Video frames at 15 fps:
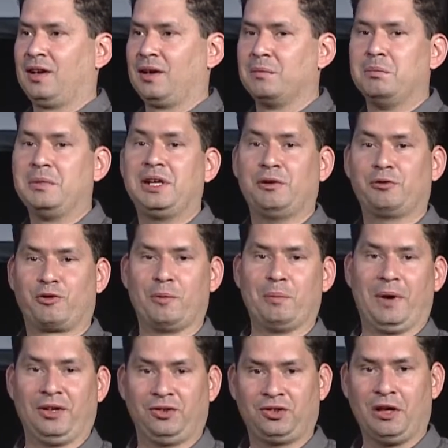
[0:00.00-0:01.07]
me from
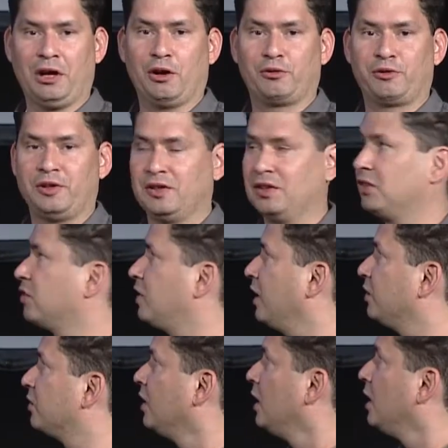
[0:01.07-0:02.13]
myself in this case.